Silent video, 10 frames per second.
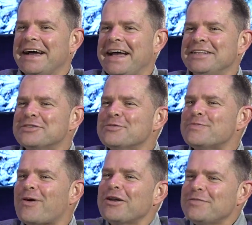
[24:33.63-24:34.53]
And so
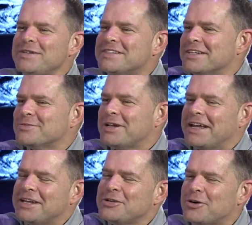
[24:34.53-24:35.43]
part of me says, when I
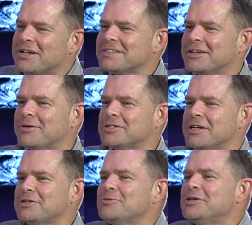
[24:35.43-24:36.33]
hear you ask that question,
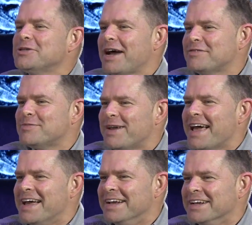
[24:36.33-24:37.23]
I don't want to have a
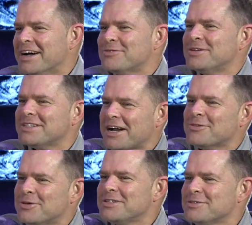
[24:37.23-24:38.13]
plan. I
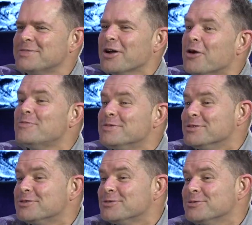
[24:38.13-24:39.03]
want to be
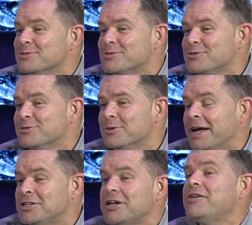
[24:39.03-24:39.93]
open to
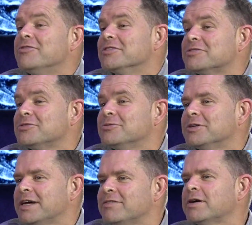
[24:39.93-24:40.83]
and generous to
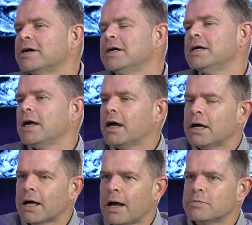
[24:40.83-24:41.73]
whatever
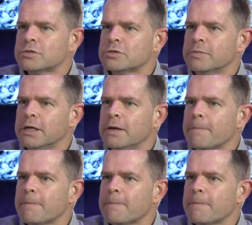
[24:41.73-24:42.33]
comes to me.